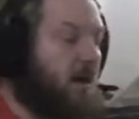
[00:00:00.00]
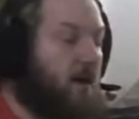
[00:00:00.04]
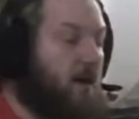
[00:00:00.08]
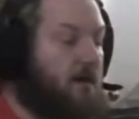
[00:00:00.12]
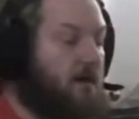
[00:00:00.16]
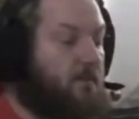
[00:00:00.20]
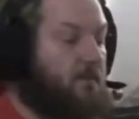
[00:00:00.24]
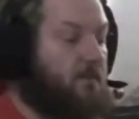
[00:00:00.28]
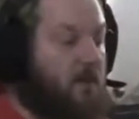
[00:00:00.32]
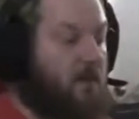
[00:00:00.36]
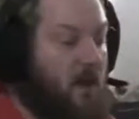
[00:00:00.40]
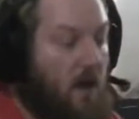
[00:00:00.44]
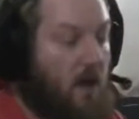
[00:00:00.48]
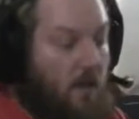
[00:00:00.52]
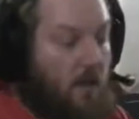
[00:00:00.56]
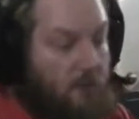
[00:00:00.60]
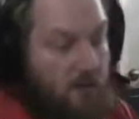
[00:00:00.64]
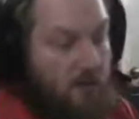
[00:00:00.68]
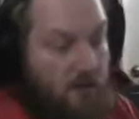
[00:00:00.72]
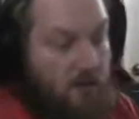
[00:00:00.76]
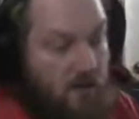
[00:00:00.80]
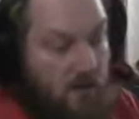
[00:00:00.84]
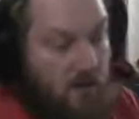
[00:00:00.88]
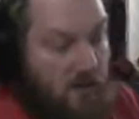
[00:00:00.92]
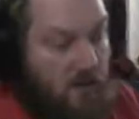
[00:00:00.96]
I'm not
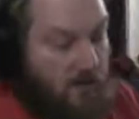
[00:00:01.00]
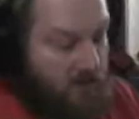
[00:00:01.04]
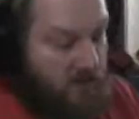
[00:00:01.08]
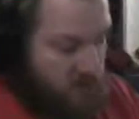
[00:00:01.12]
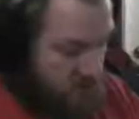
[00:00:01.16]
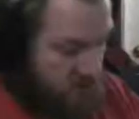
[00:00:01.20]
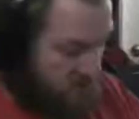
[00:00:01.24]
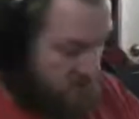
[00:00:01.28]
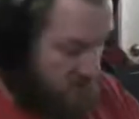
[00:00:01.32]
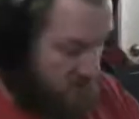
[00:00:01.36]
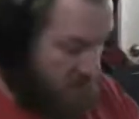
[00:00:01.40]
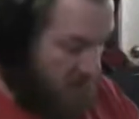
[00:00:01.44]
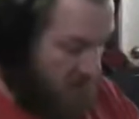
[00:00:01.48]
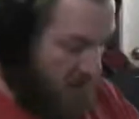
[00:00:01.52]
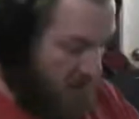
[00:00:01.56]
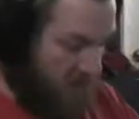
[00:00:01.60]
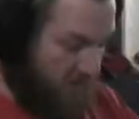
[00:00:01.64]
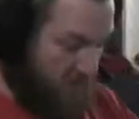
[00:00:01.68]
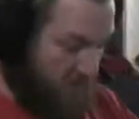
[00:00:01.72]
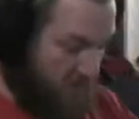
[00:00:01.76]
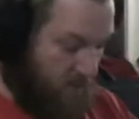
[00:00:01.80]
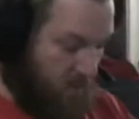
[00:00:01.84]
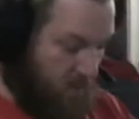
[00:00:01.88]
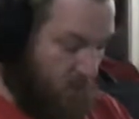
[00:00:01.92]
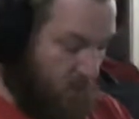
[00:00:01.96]
middle-aged, sir. I
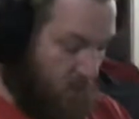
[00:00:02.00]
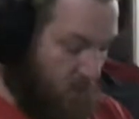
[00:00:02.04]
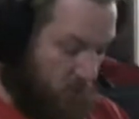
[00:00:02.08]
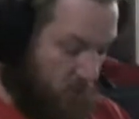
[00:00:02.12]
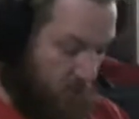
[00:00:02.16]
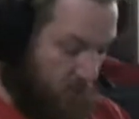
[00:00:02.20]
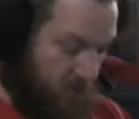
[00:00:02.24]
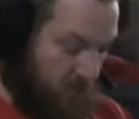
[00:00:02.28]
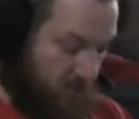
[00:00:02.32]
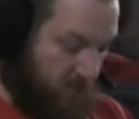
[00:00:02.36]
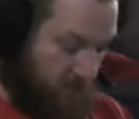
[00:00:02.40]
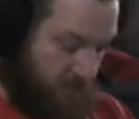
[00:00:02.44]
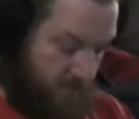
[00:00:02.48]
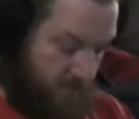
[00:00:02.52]
am old.